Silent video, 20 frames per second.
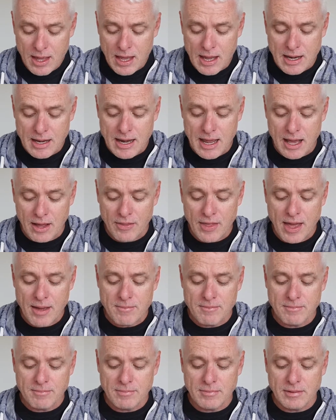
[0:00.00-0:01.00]
Now,
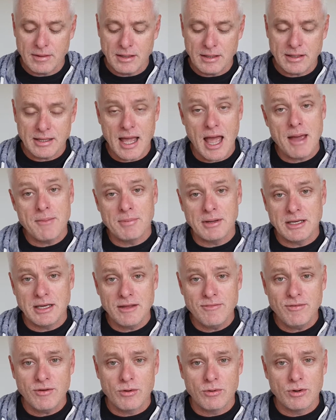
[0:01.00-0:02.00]
that can be
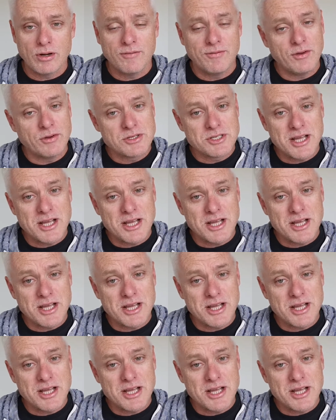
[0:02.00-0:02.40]
difficult if you're